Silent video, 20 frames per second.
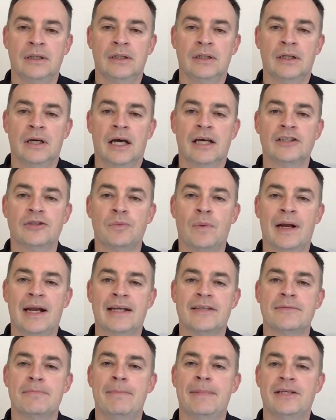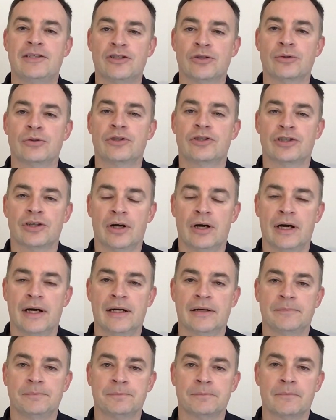as well as Mitchell
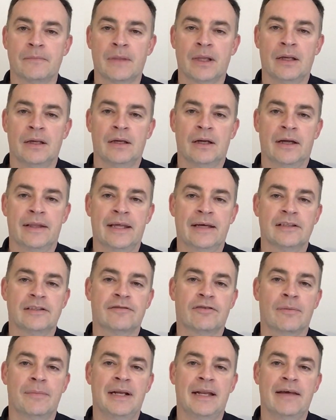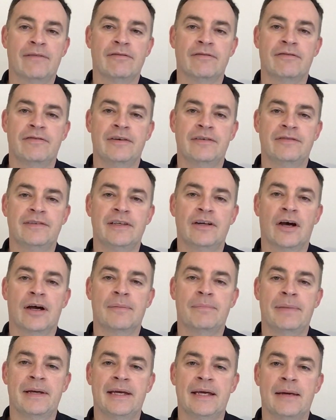Shire, and that's from
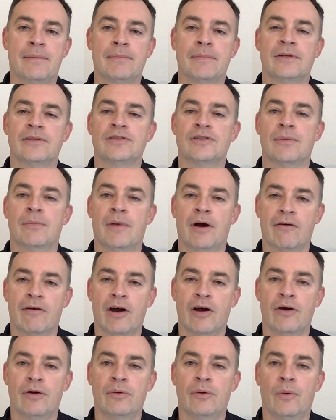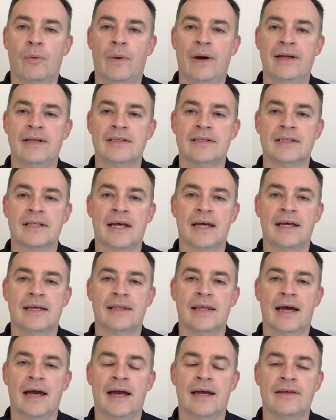11:59 p.m. tomorrow, Wednesday
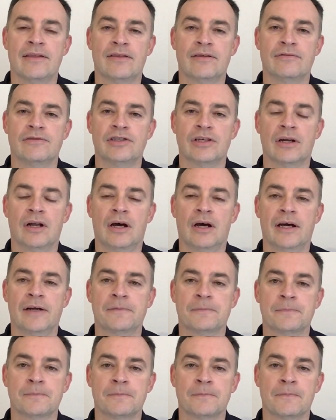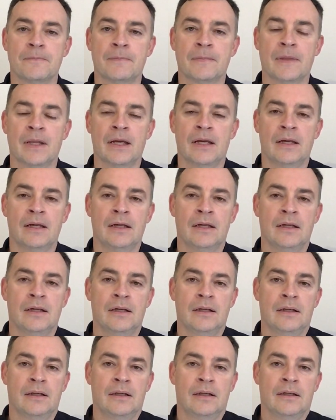the 8th of July.
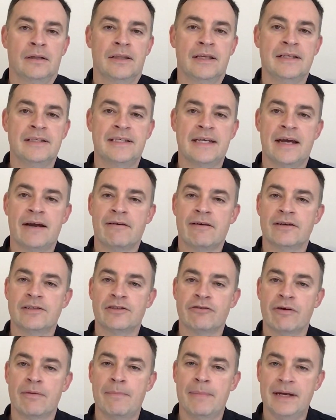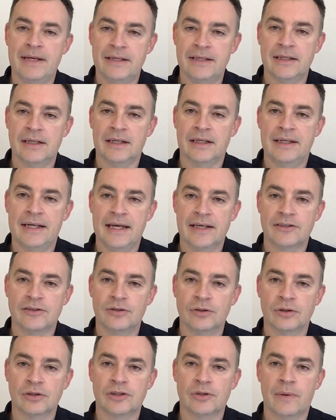These areas are immediately next
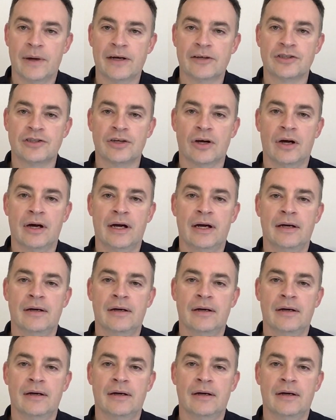door to our Shire,